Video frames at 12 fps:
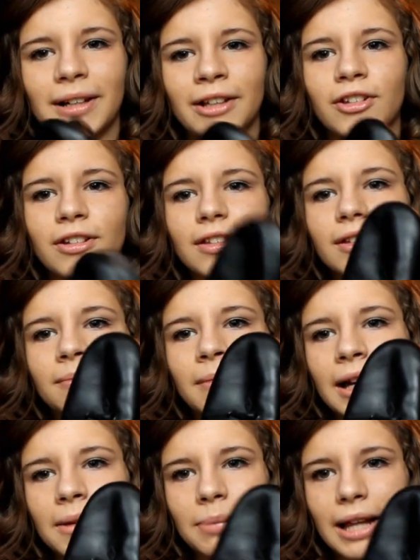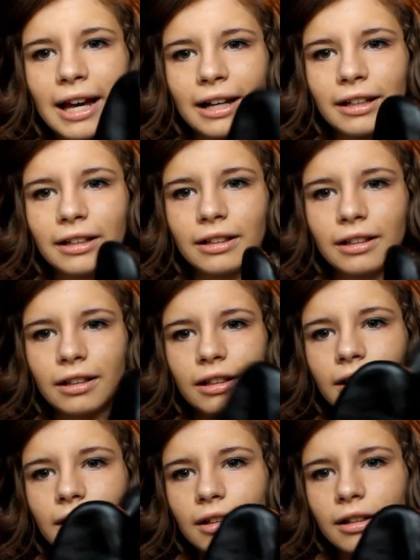My just my black
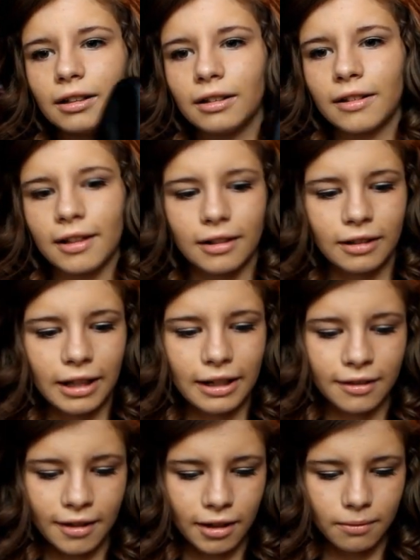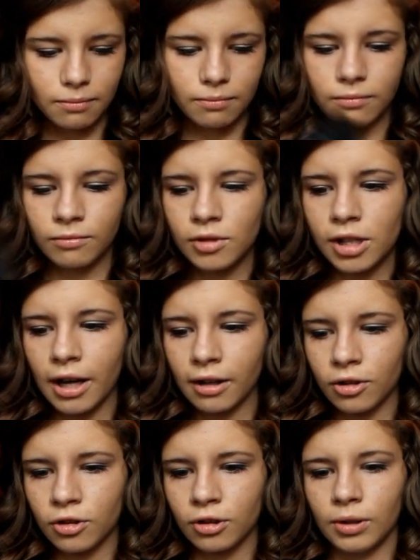lace up
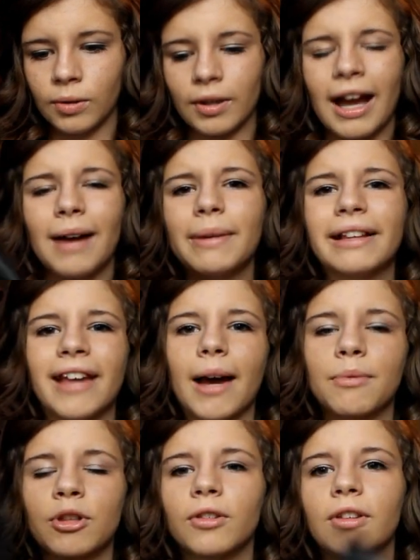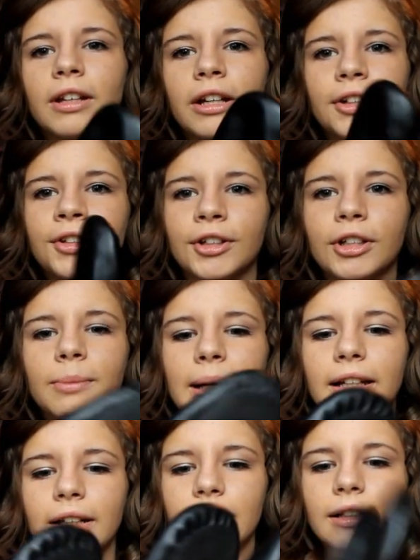jazz shoes. I have my tap shoes in here too,
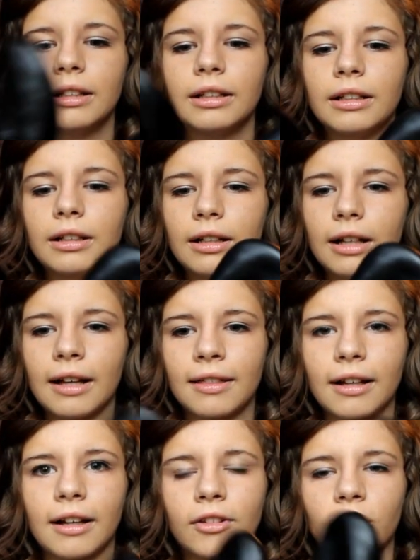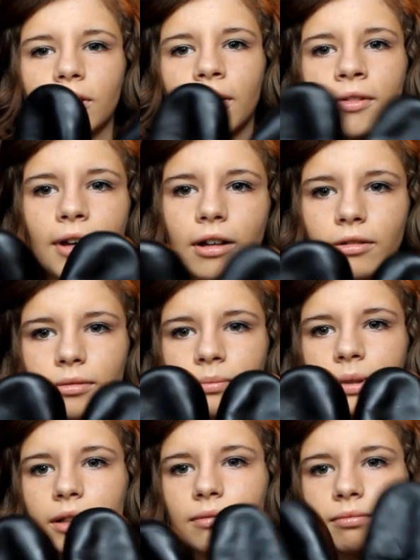but I think I took those out,
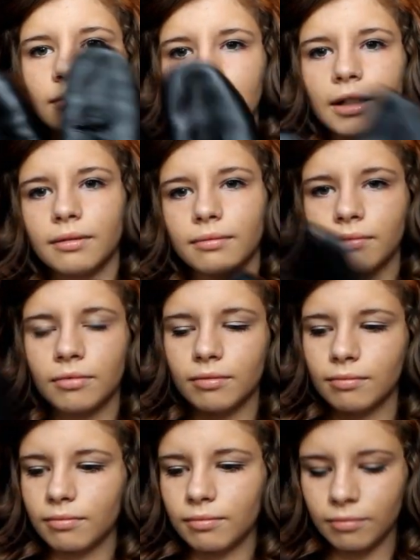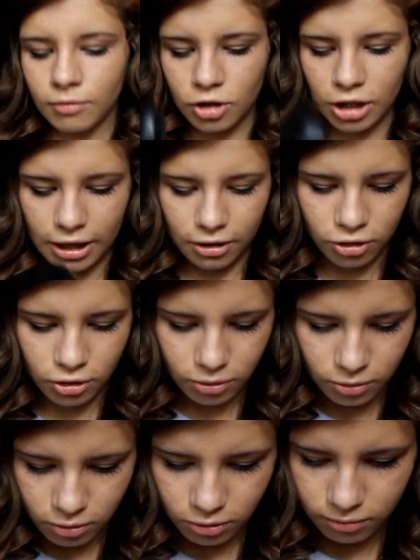but yeah. Jazz
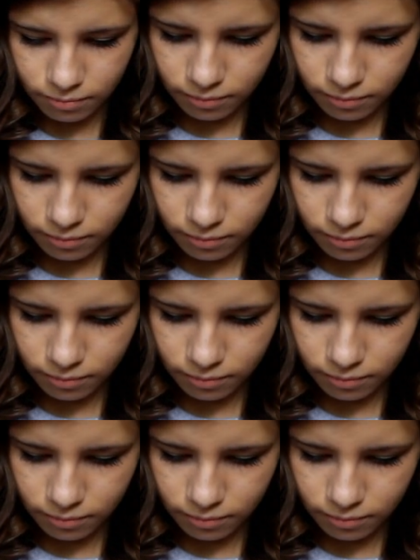shoes.